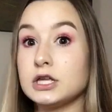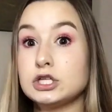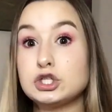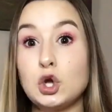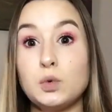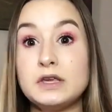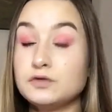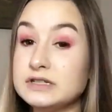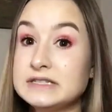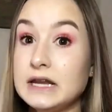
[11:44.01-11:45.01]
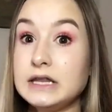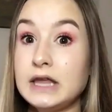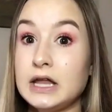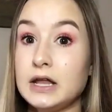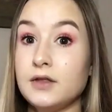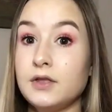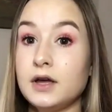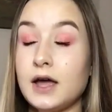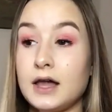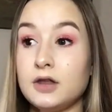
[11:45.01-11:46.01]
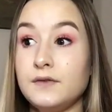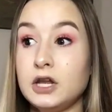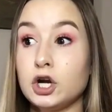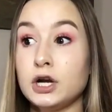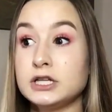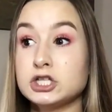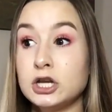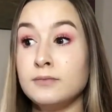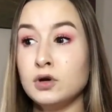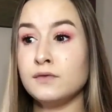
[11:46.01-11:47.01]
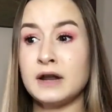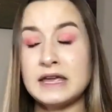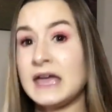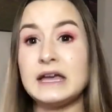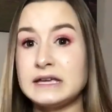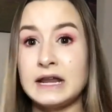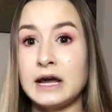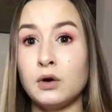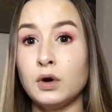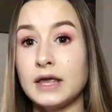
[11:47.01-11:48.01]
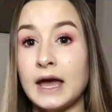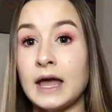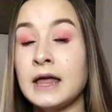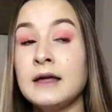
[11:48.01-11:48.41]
so he's resetting the elevator, and it's going to move, and I can't get out yet.